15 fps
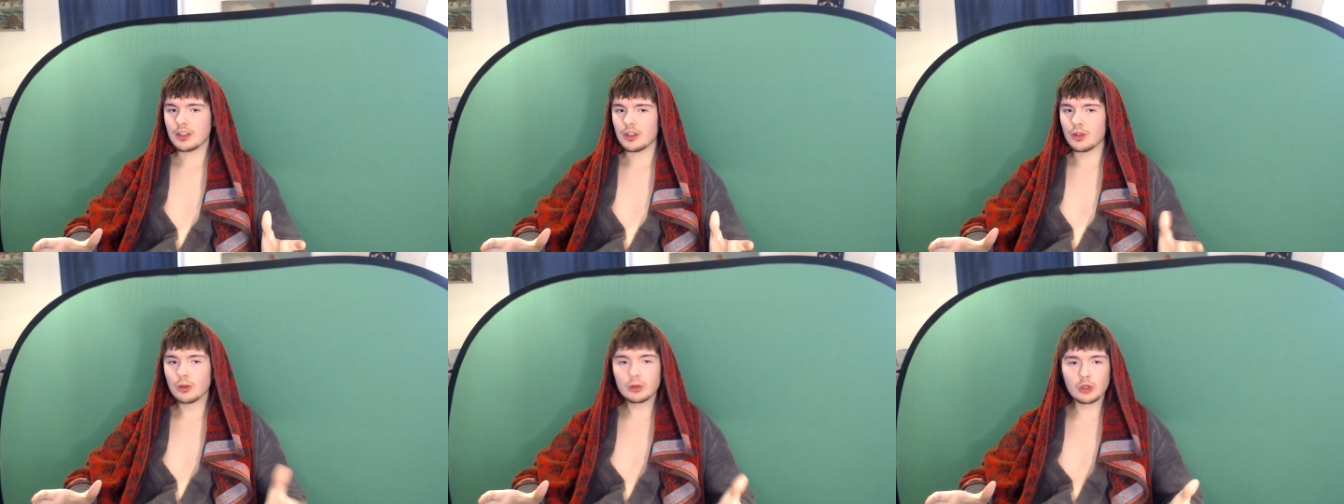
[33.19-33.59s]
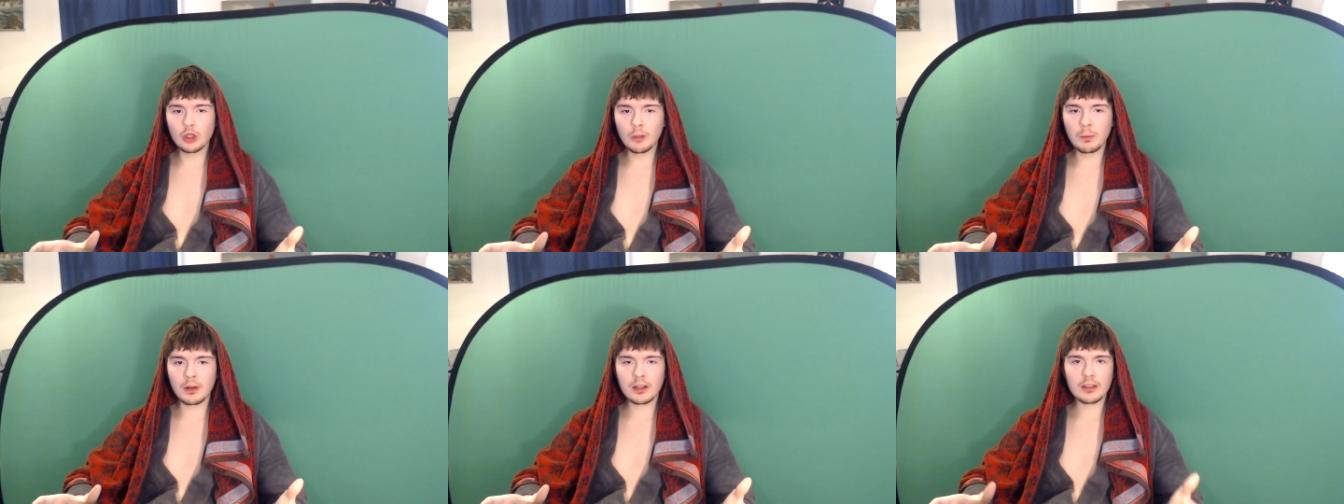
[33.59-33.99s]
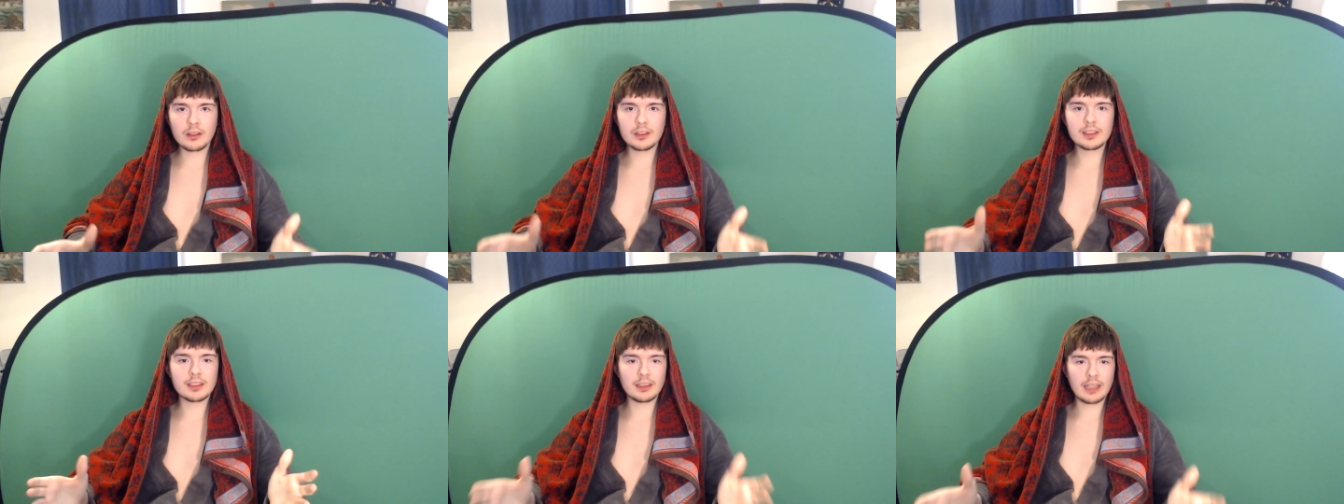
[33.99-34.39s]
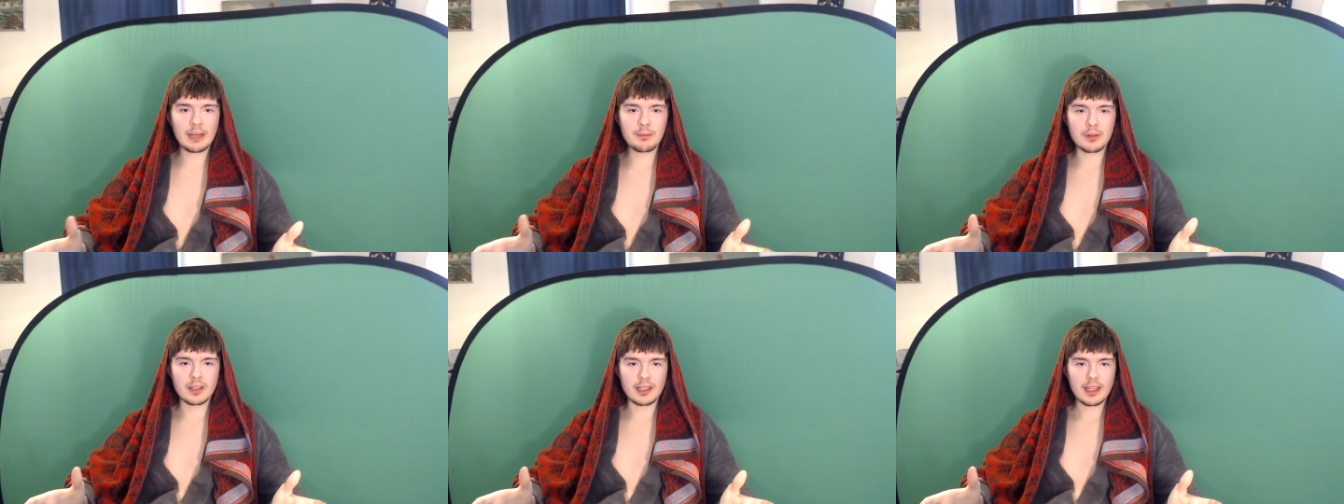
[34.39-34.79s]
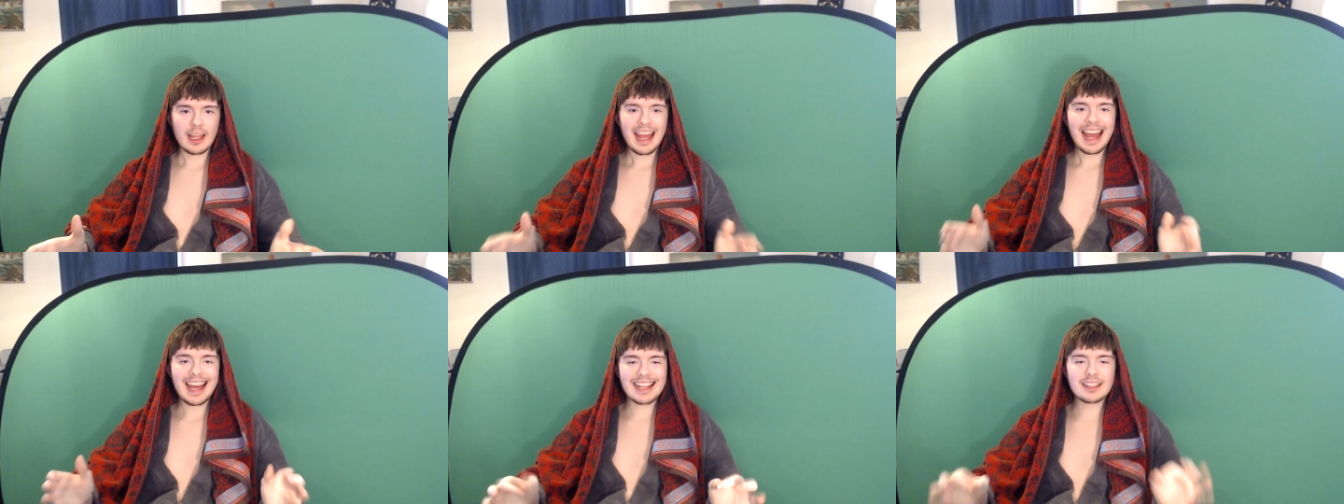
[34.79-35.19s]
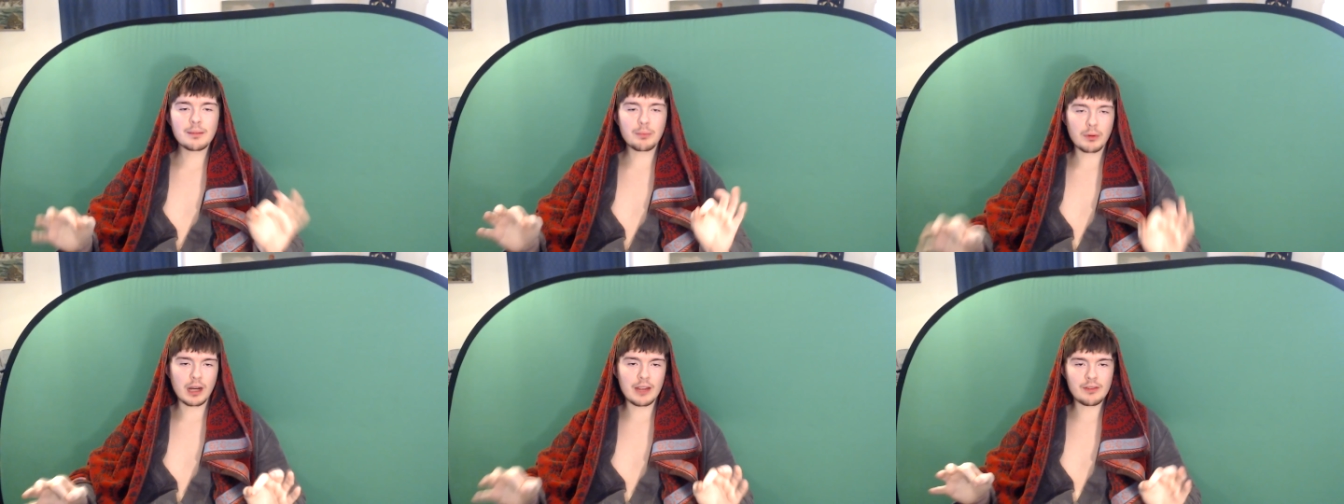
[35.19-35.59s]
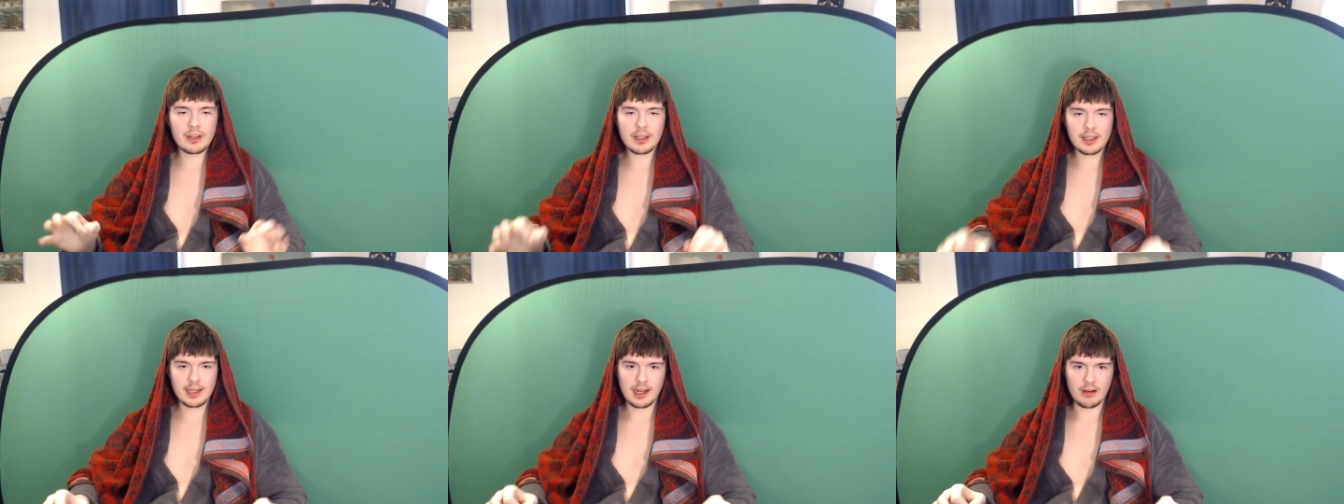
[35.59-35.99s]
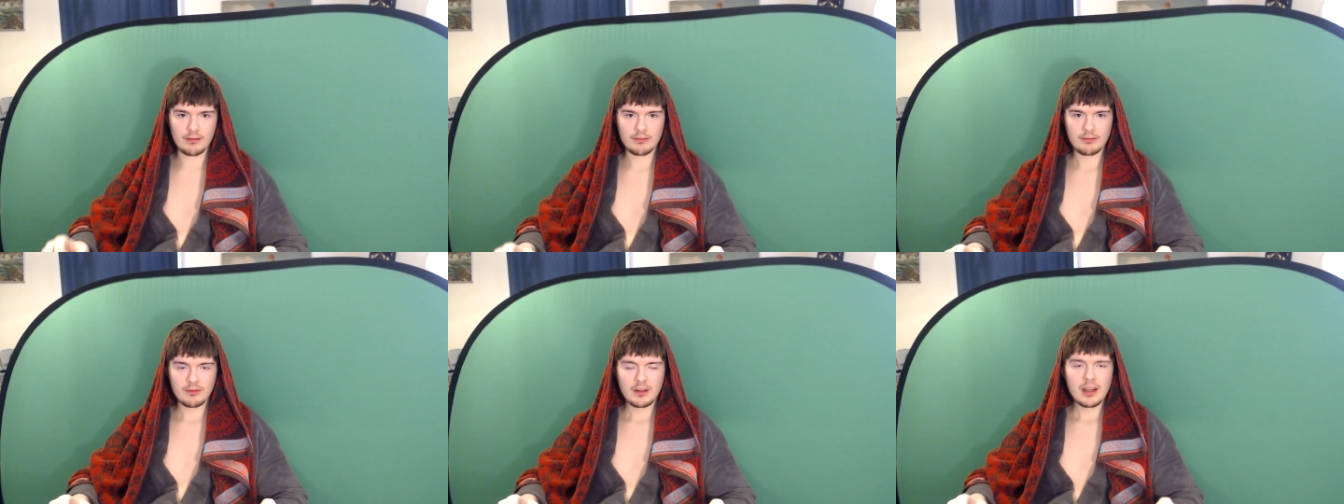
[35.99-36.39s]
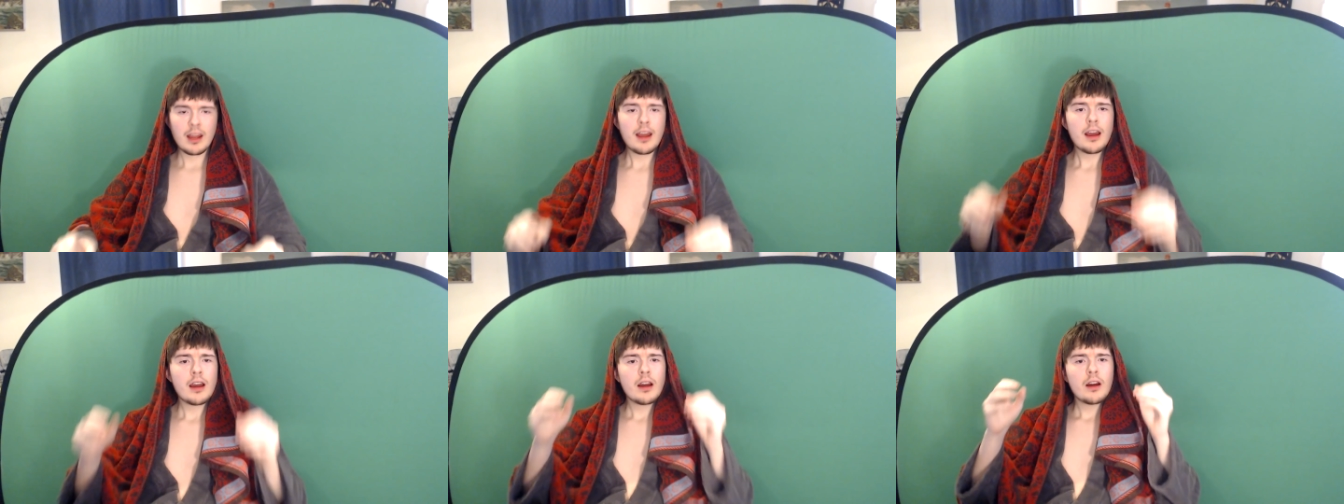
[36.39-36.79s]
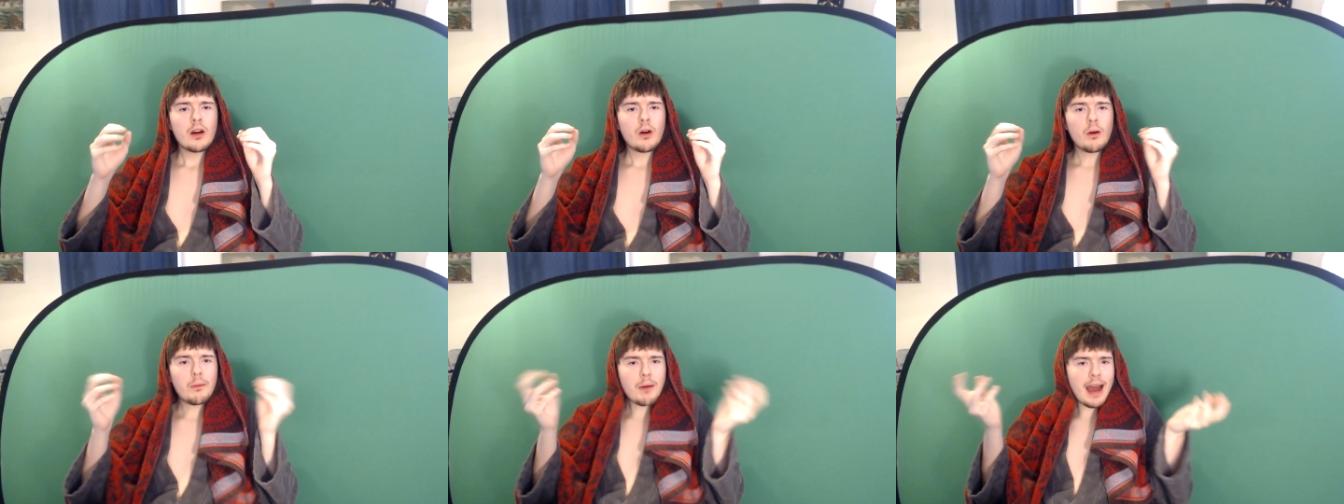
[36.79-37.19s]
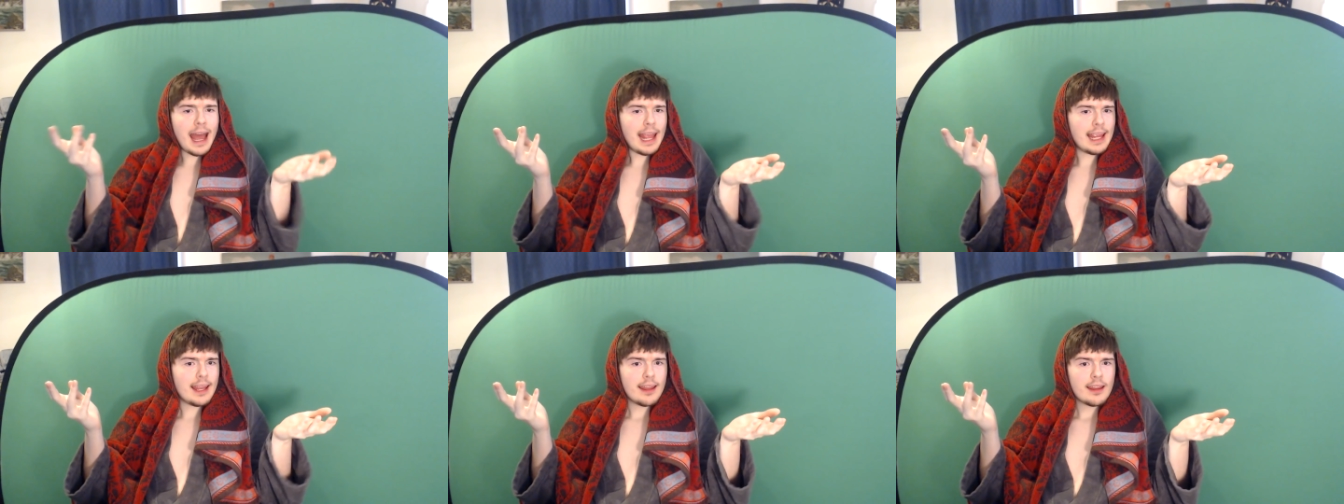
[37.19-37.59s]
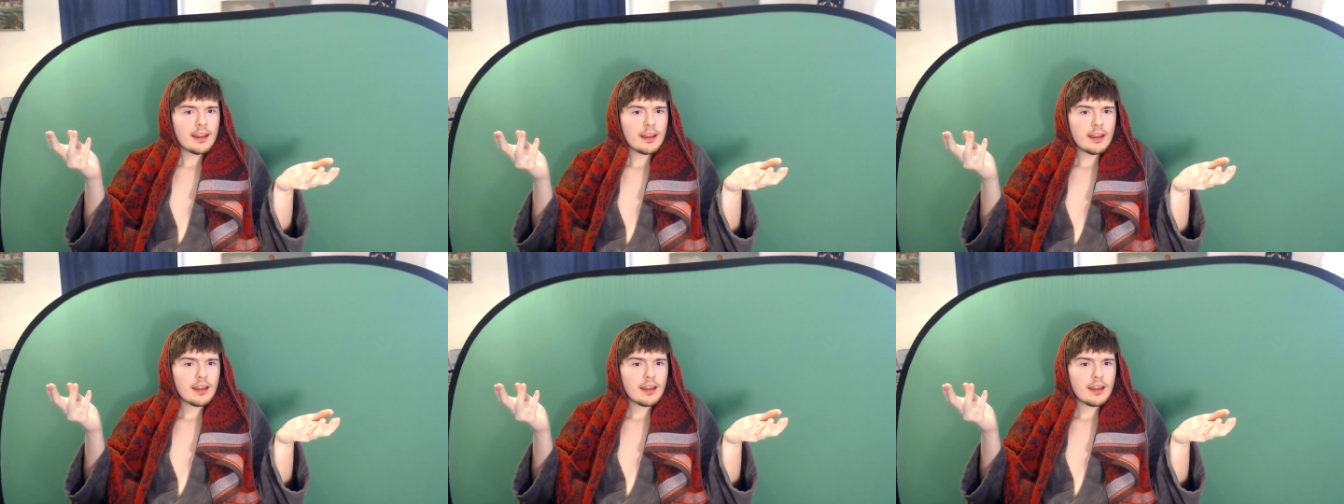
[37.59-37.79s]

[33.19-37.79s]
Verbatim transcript: YouTuber or celebrity has a private account. Why?